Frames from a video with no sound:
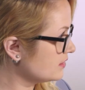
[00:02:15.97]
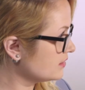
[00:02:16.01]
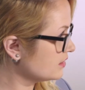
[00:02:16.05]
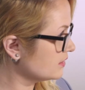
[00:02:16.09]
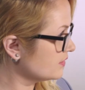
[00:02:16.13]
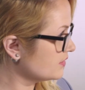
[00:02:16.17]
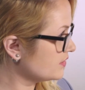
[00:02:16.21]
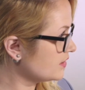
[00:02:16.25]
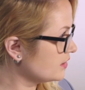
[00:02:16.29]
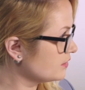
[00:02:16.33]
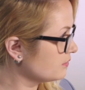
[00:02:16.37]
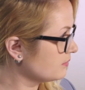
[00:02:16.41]

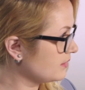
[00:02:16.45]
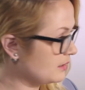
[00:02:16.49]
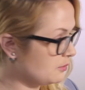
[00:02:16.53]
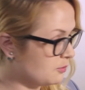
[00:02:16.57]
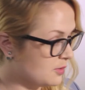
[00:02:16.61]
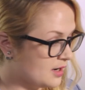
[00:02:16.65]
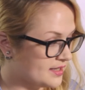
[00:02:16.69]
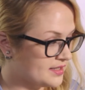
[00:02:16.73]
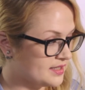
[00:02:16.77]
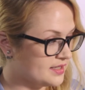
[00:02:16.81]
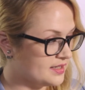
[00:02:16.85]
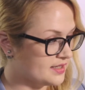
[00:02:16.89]
services, right?
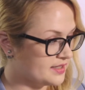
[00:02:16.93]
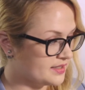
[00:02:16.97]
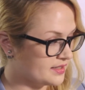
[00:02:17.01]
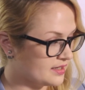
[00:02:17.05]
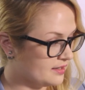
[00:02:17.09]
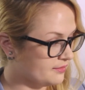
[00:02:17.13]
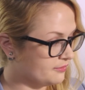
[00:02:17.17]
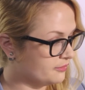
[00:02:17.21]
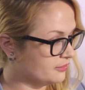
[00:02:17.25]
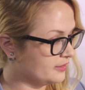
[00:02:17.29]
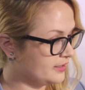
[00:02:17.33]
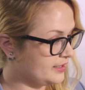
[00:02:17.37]
Watson
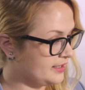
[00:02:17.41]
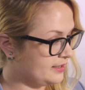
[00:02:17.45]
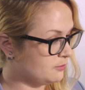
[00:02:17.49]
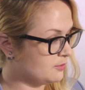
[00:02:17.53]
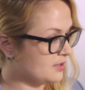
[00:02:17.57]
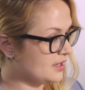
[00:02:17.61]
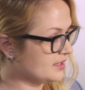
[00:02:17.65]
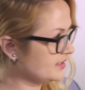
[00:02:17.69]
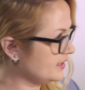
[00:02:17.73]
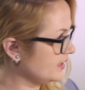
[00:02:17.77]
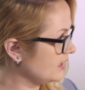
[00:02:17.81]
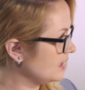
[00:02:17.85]
Discovery and
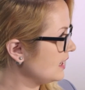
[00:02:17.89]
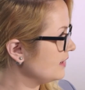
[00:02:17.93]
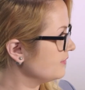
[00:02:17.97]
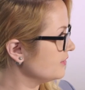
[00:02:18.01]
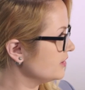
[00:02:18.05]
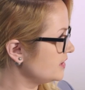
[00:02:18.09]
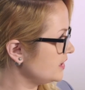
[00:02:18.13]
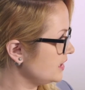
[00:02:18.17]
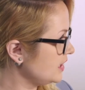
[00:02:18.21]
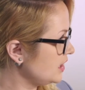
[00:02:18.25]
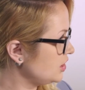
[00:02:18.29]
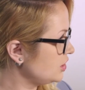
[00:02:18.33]
Watson
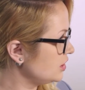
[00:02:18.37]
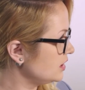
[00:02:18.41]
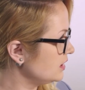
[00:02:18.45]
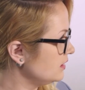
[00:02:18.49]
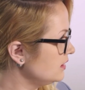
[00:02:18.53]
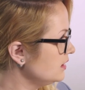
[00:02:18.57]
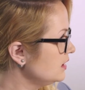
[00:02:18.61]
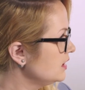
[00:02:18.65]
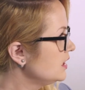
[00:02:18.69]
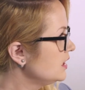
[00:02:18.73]
Conversation,